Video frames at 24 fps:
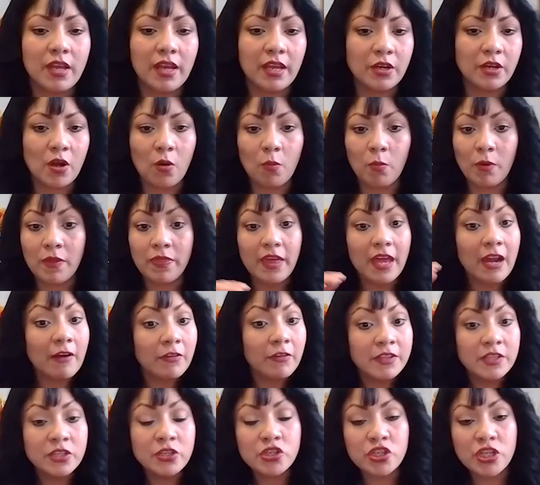you know, with
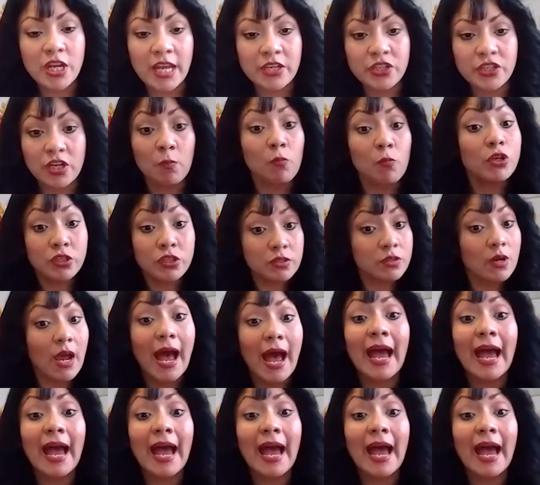everything changing, which